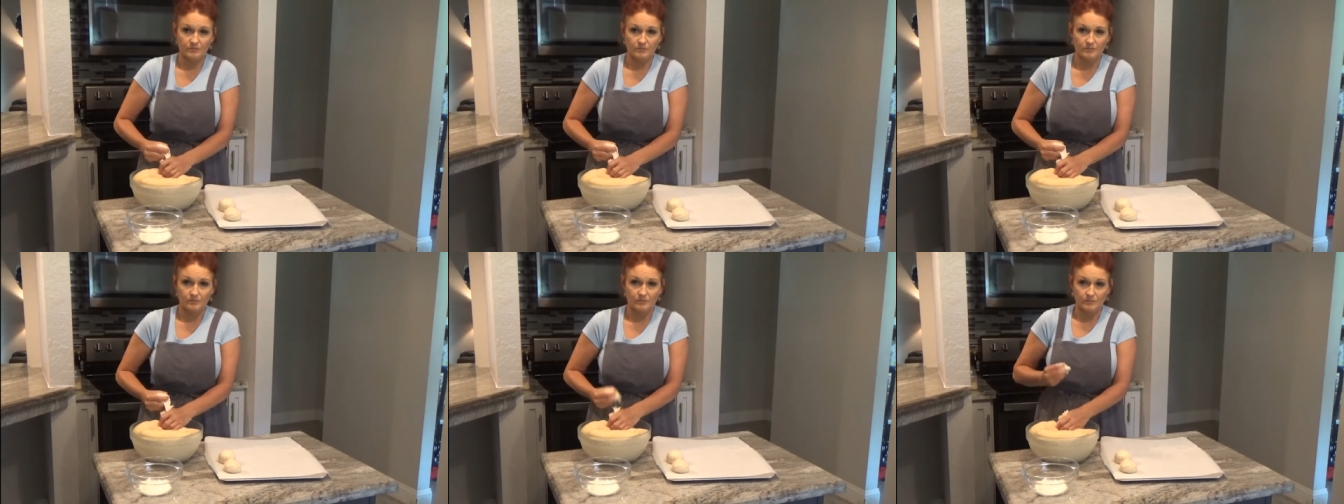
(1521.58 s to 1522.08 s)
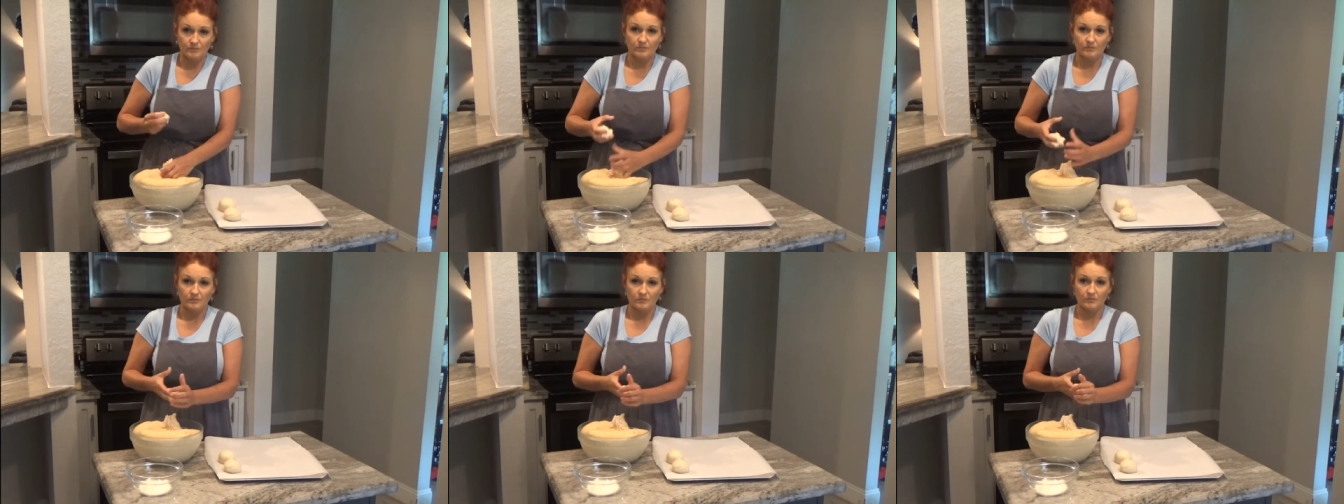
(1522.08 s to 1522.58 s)
Is that all you
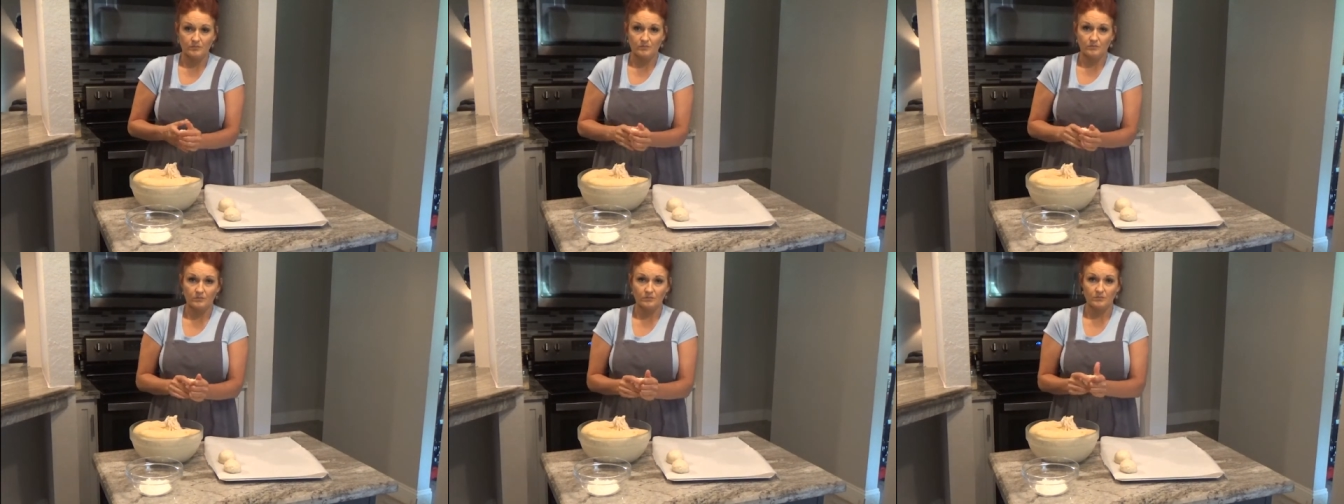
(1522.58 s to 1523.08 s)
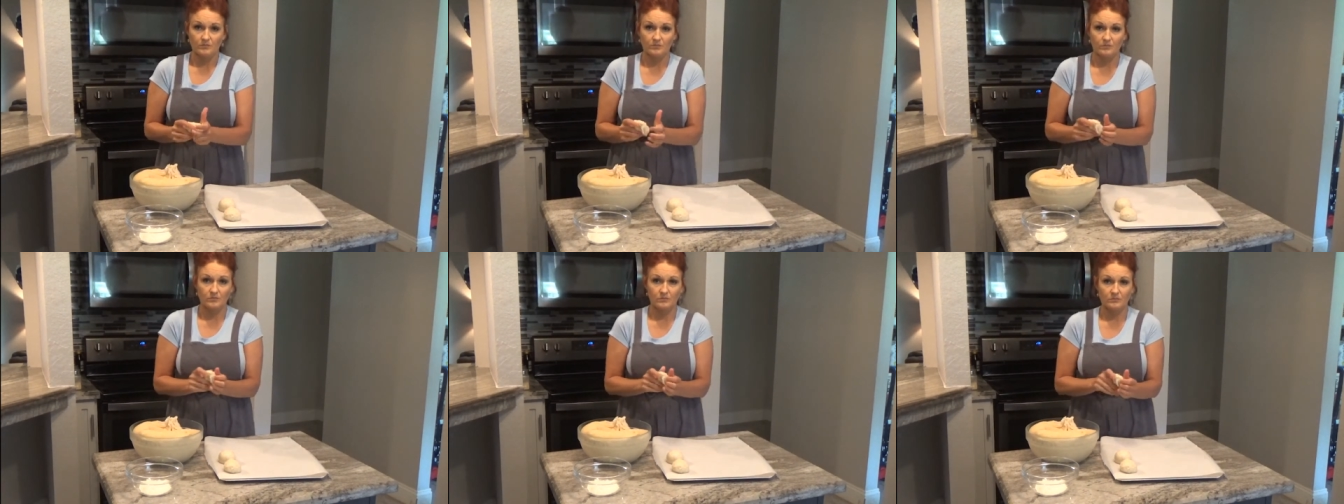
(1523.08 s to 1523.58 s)
want to do?
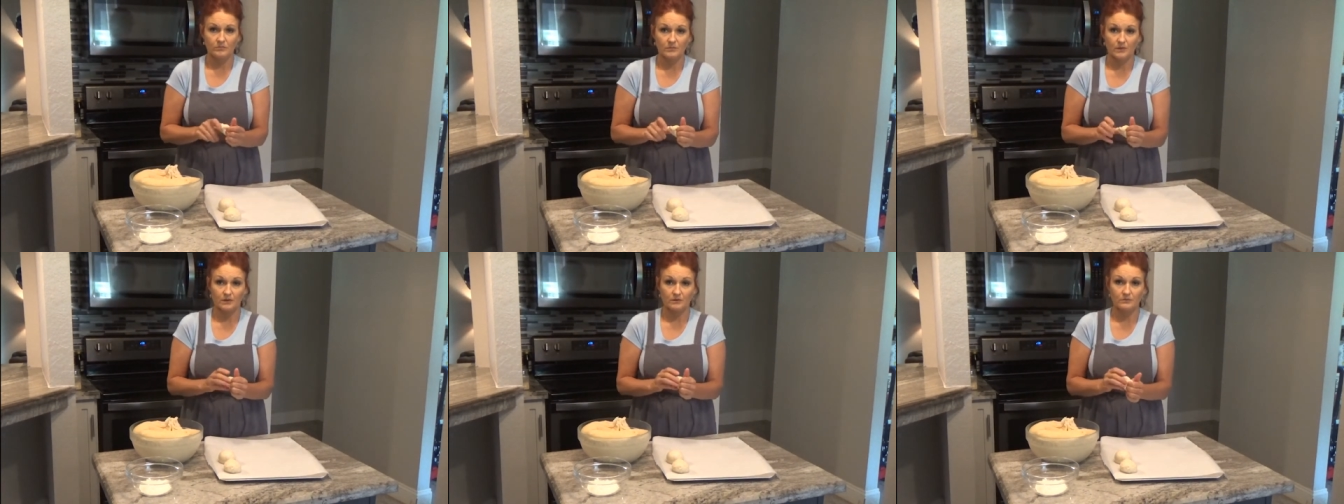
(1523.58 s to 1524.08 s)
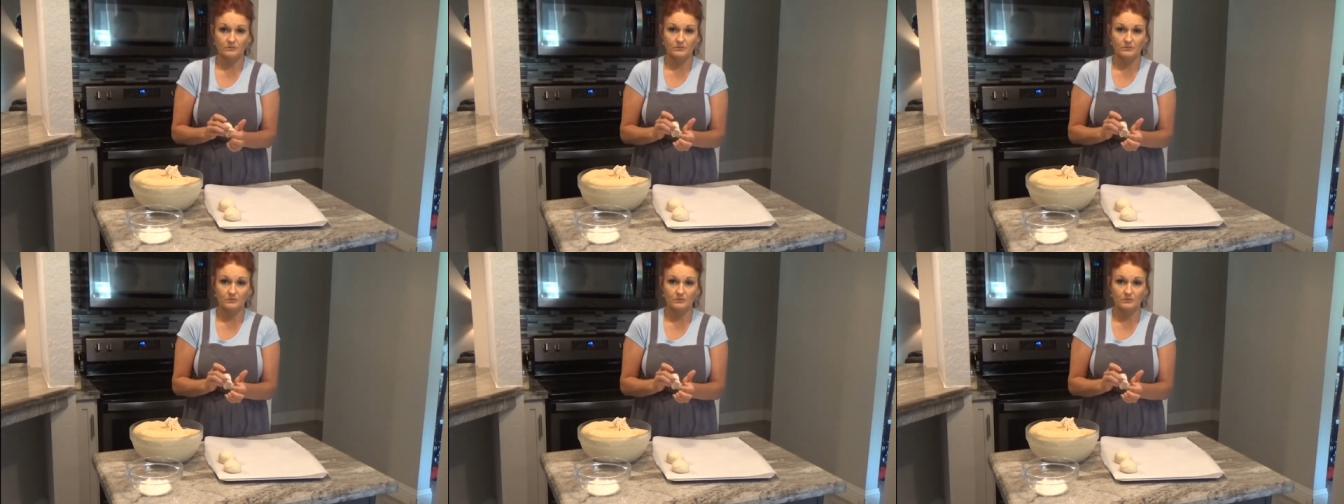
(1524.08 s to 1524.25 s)
Why?